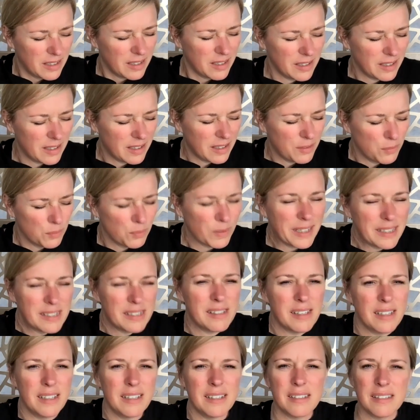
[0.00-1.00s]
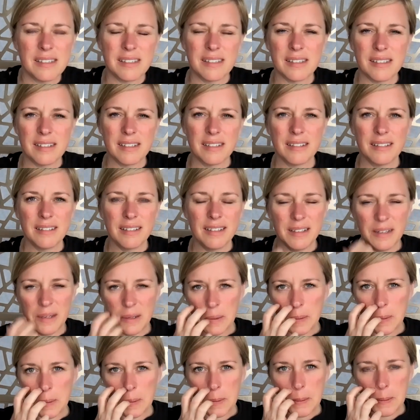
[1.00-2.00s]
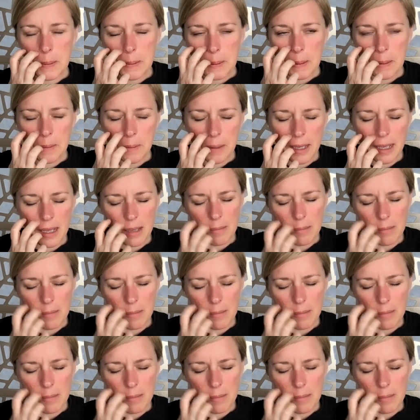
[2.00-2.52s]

restless, okay,